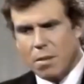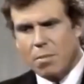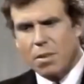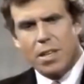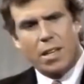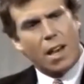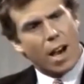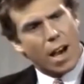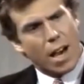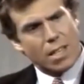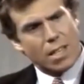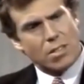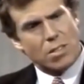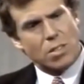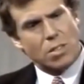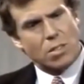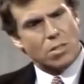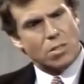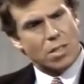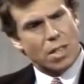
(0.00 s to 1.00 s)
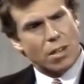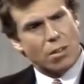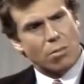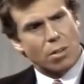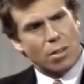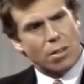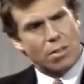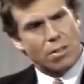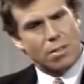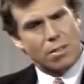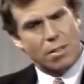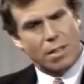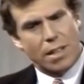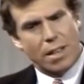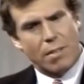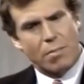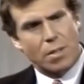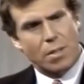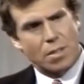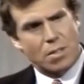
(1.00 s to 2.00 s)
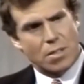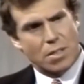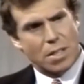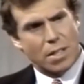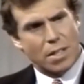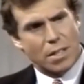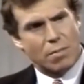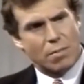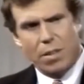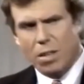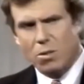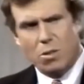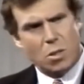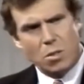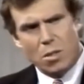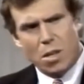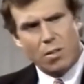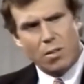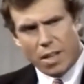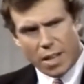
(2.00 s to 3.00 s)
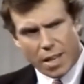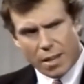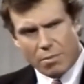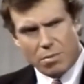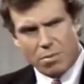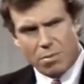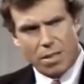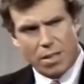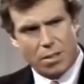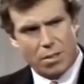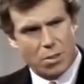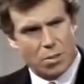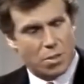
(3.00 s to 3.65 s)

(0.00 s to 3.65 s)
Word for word: some of the guys that you dealt with at yeah. N B C, no, no names, right,